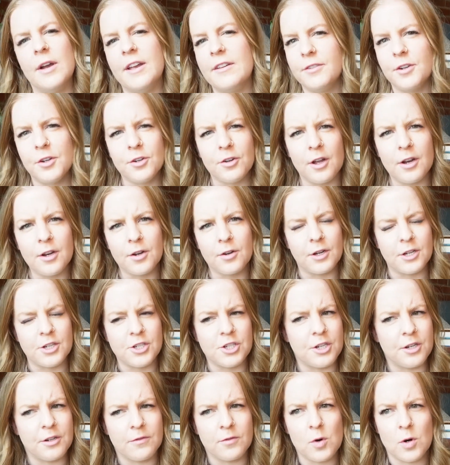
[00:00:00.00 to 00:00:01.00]
If you're not a
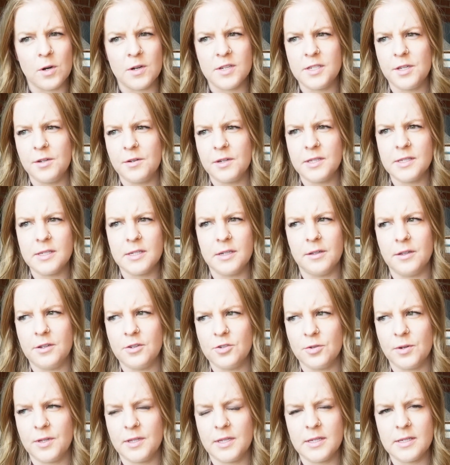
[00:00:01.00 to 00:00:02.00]
Christian, of course, you can still
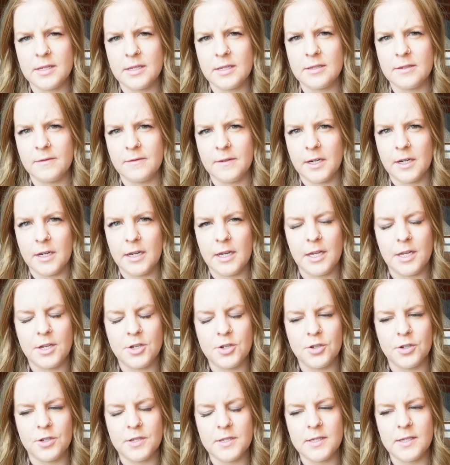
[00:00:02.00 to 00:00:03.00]
enjoy this as a very
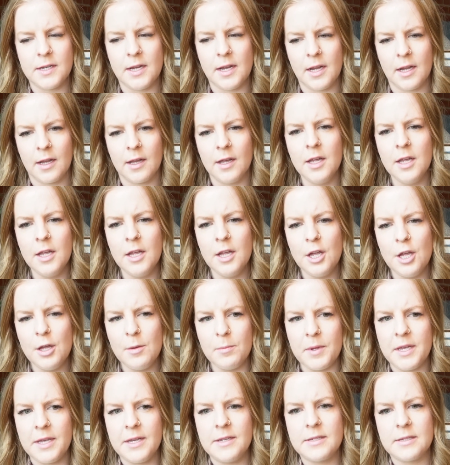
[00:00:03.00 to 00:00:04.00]
interesting
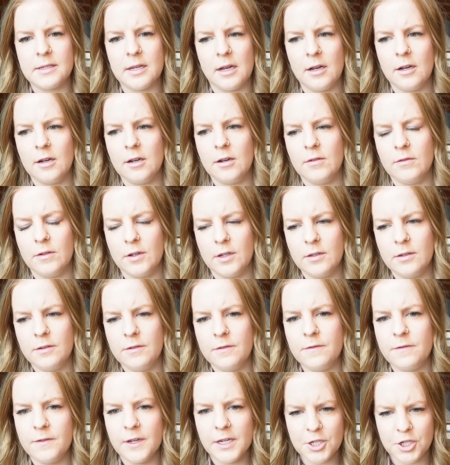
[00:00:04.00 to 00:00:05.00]
piece of
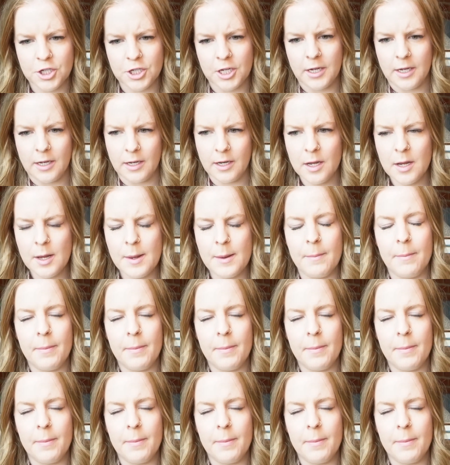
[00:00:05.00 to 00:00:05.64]
fiction,